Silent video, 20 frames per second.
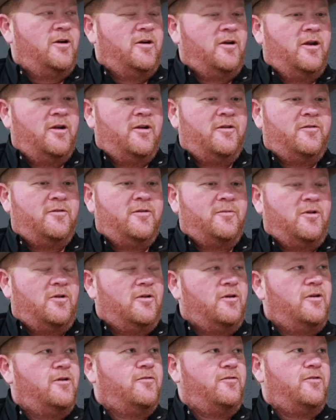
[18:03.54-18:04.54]
and get them to
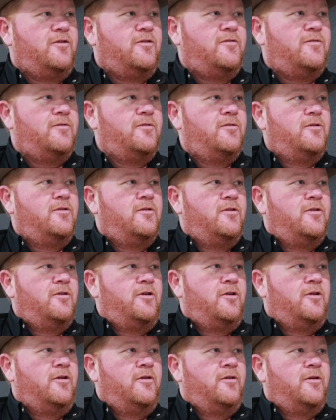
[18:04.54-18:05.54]
learn stuff.
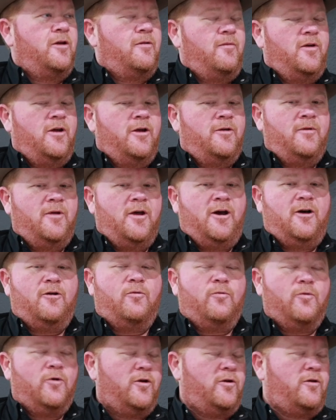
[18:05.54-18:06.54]
You know, and how to
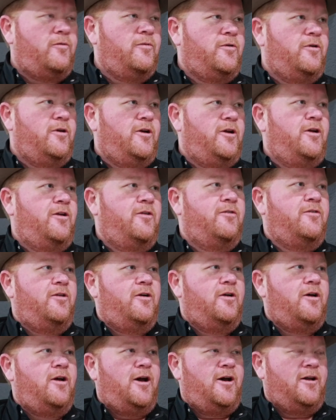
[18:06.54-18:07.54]
work with your hands
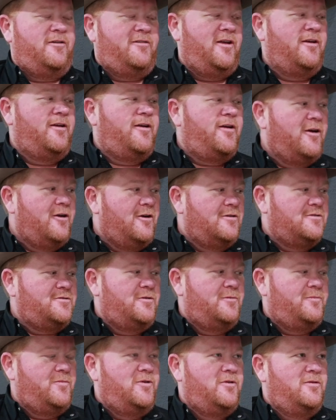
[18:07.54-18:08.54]
and how to take care of
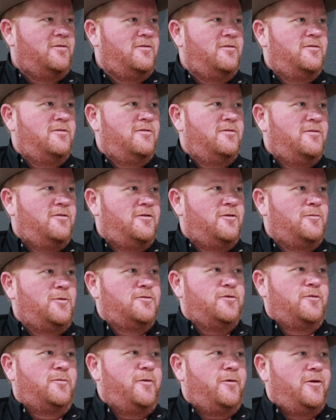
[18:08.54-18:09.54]
something. Because most
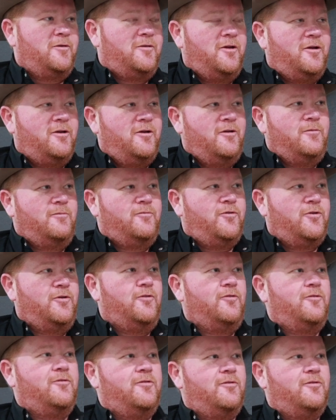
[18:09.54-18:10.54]
of them don't know how to take care of themselves. So